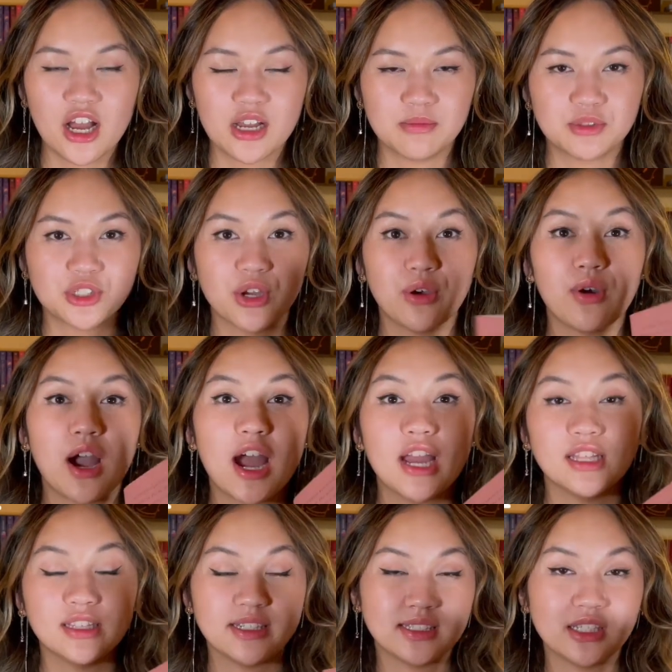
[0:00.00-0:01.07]
so I
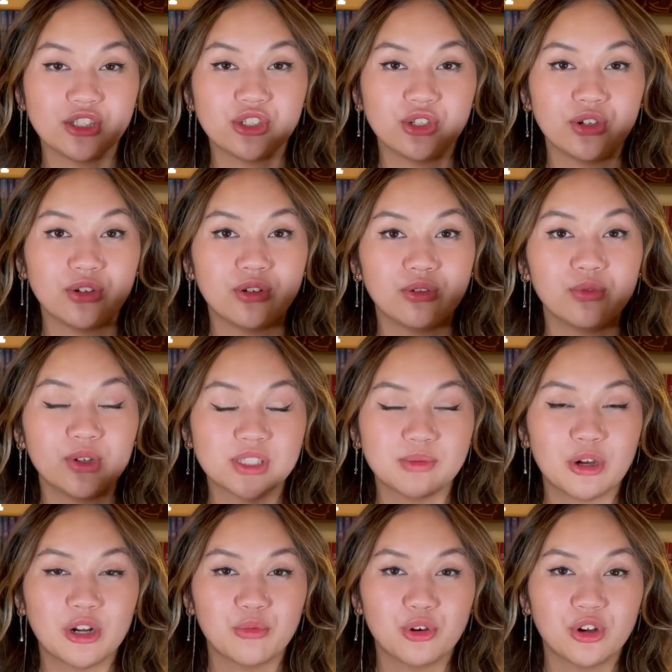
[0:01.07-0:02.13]
listened to Once
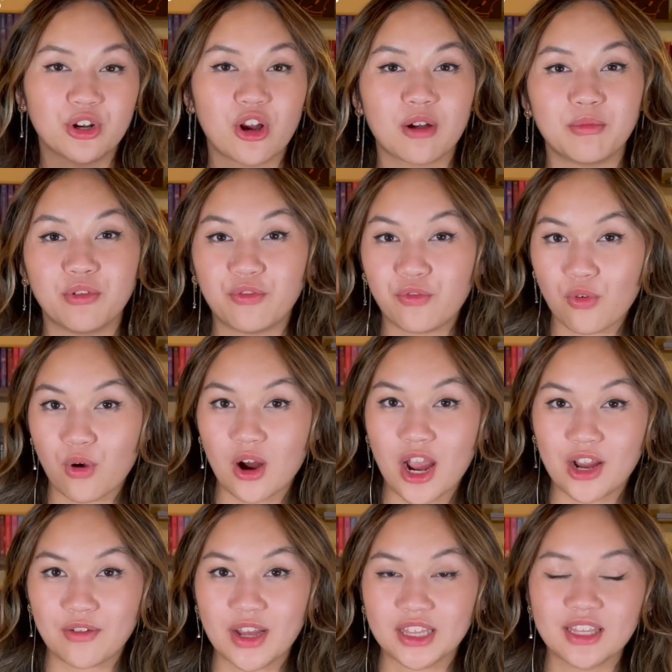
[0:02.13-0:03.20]
Upon a Broken Heart before
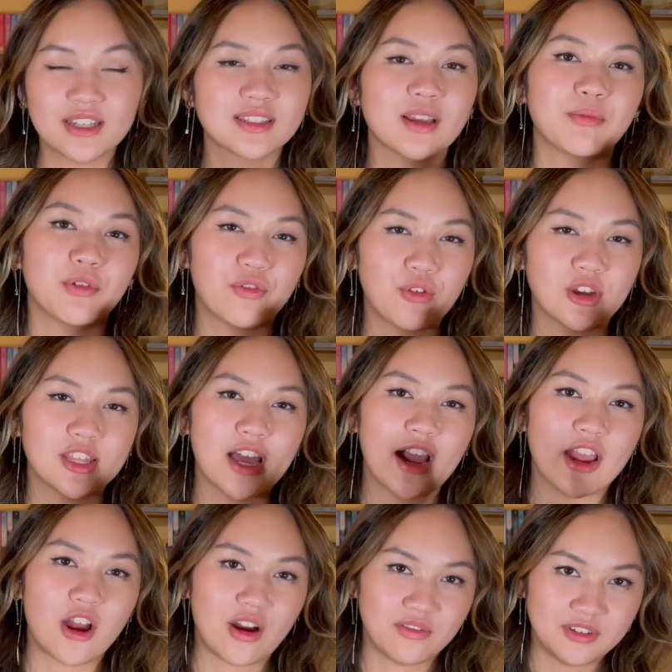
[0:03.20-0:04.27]
I read this, and before that
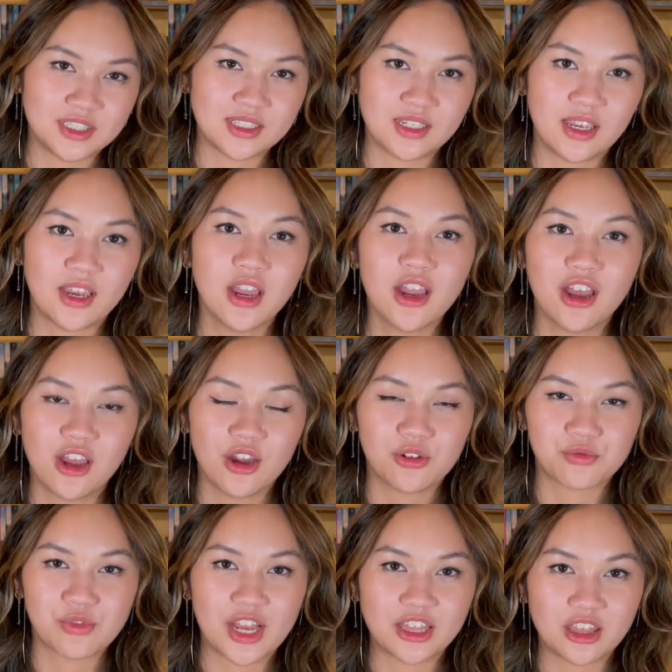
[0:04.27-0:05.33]
I obviously
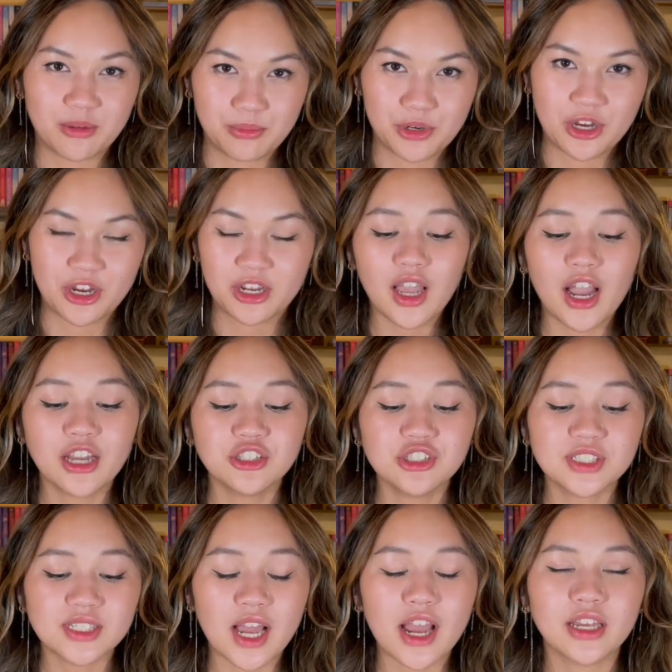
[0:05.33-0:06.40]
read the book.
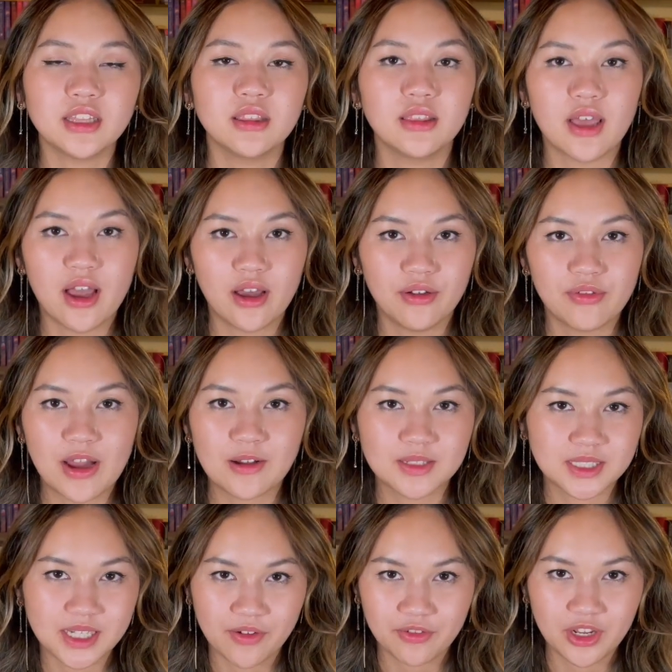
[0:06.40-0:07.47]
I love how
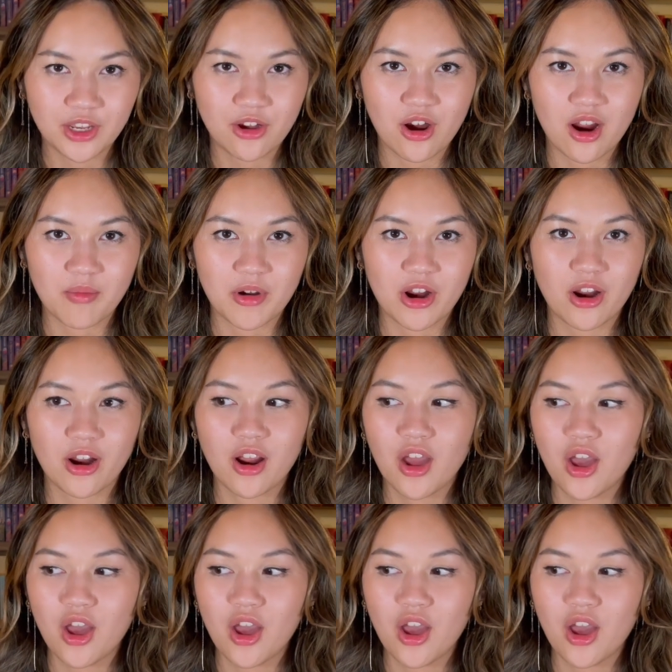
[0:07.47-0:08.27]
Stephanie Garber